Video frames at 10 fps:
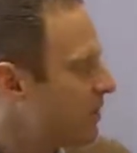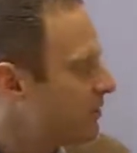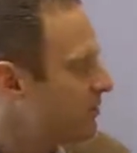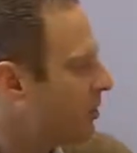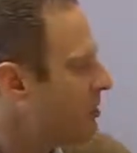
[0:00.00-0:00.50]

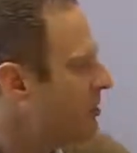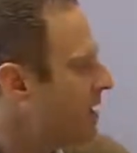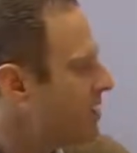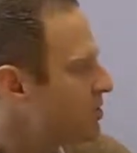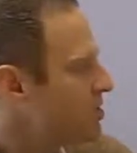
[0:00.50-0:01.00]

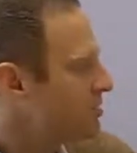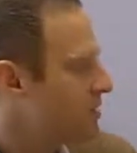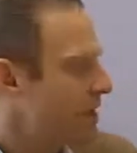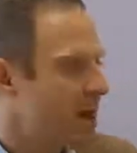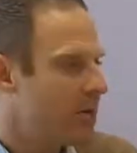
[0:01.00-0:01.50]

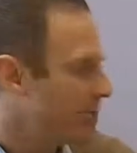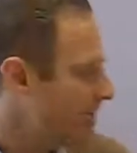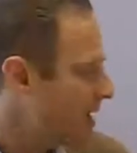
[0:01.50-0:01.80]
adjectives, nouns,